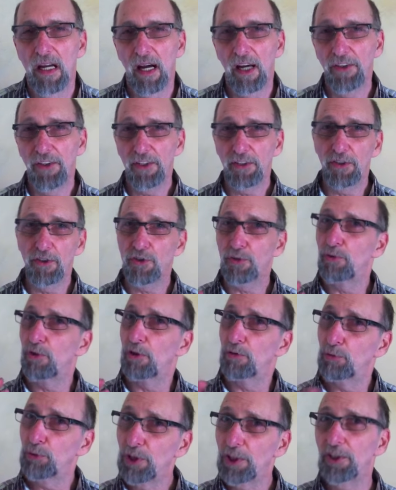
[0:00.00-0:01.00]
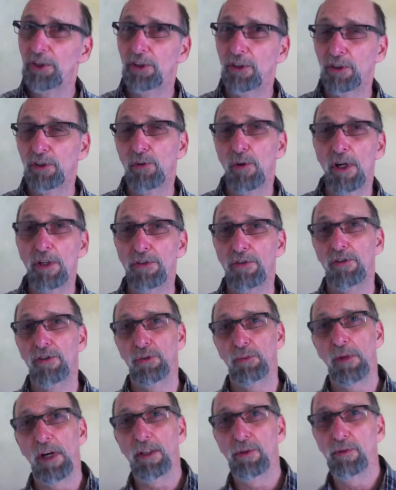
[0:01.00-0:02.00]
I think these are all really good
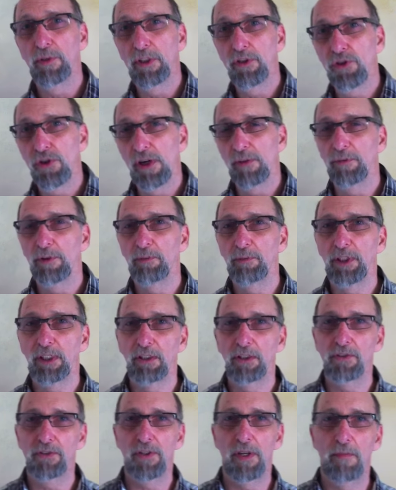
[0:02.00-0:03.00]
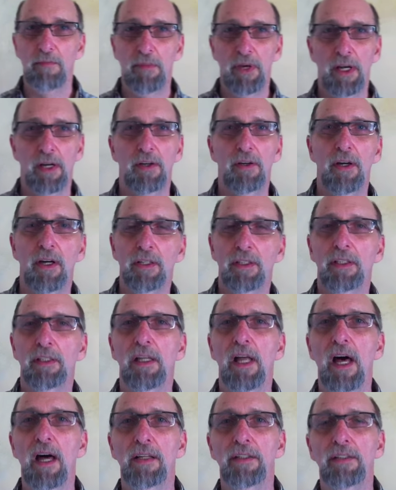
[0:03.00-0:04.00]
questions, by the way, Jamie, because they bear on a
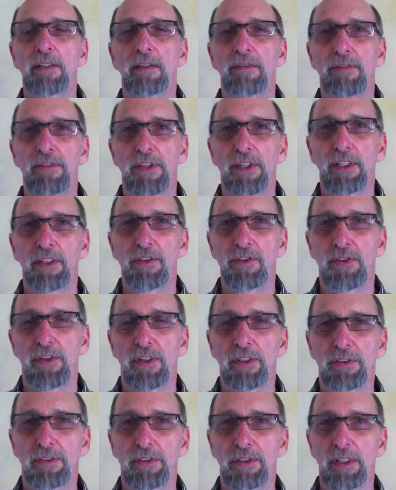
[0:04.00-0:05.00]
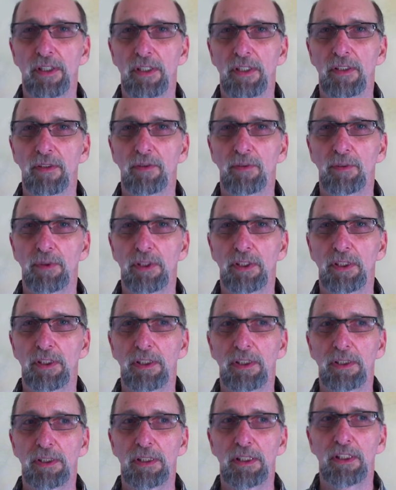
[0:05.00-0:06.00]
lot of things that
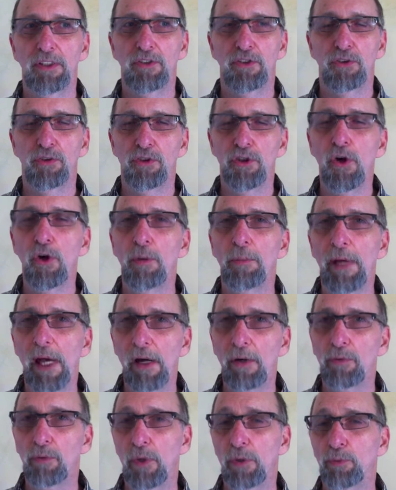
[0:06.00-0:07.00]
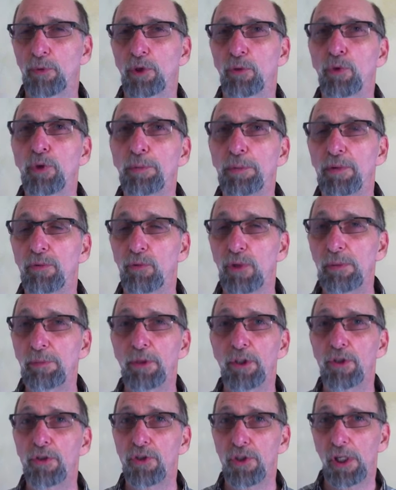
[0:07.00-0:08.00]
we need to know about when we're
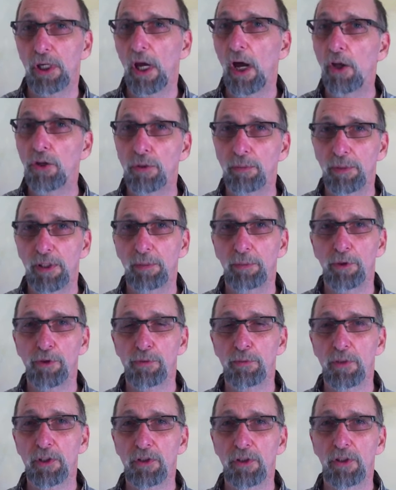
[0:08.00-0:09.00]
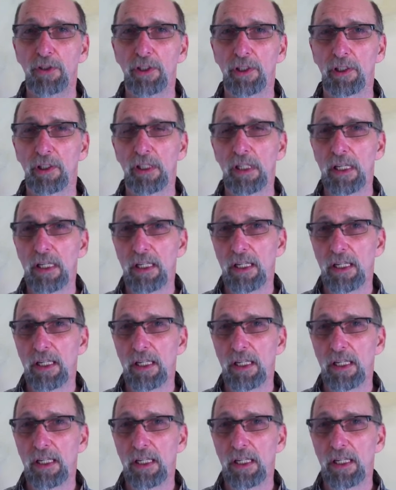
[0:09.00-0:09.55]
reproducing other people's material.